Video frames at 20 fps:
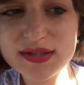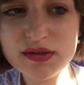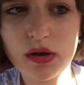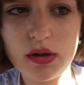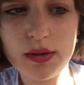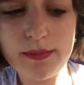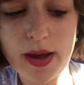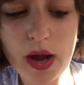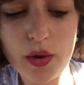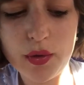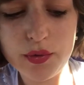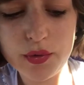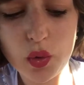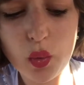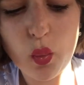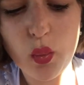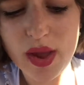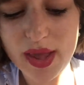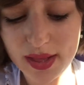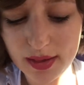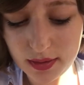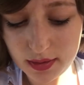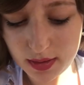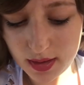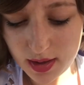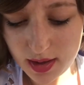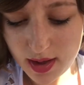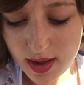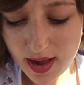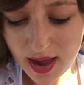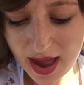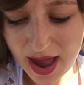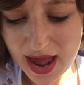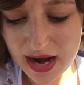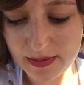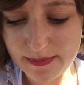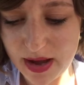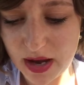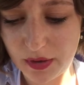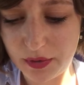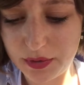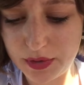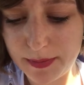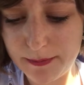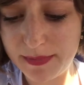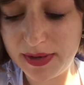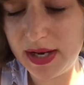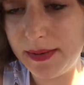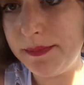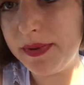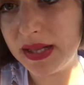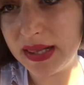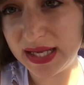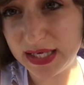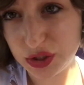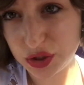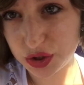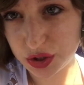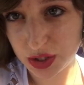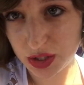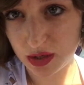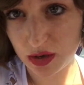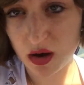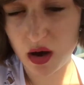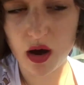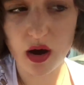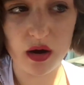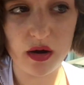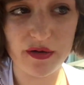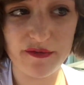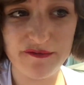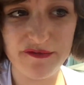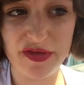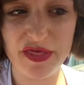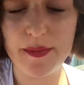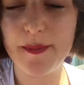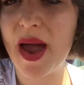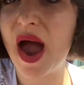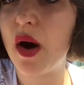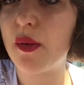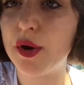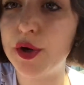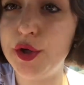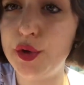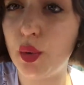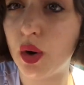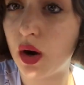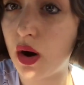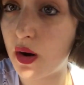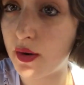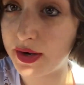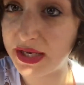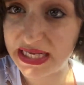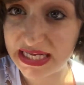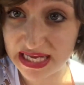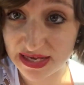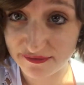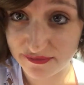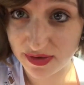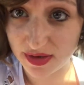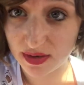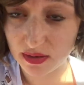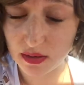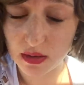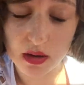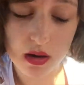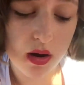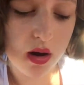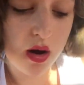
is all about will and about manipulation of the power you are already given.